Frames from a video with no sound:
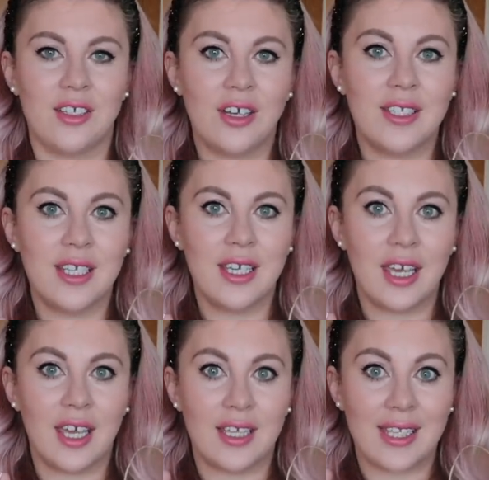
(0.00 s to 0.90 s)

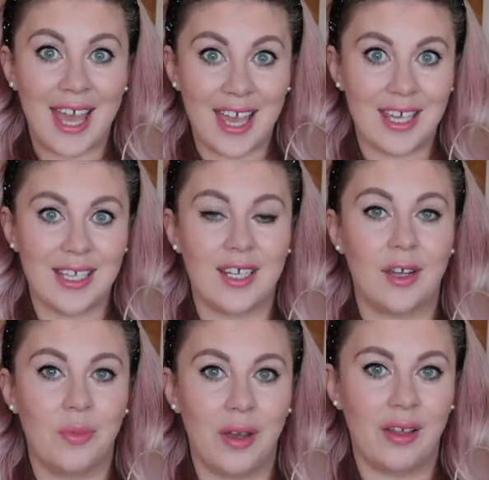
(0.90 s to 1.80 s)
Darcy is eight
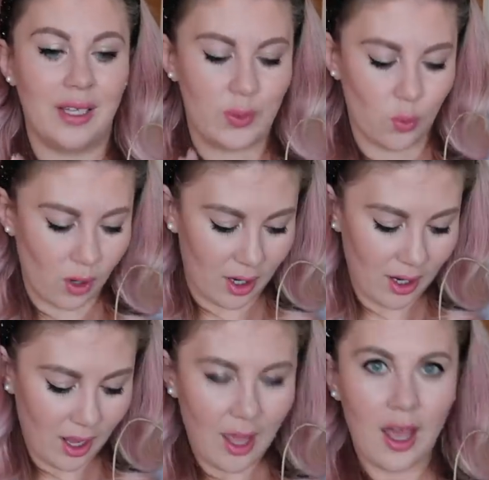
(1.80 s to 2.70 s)
and Pearl is one.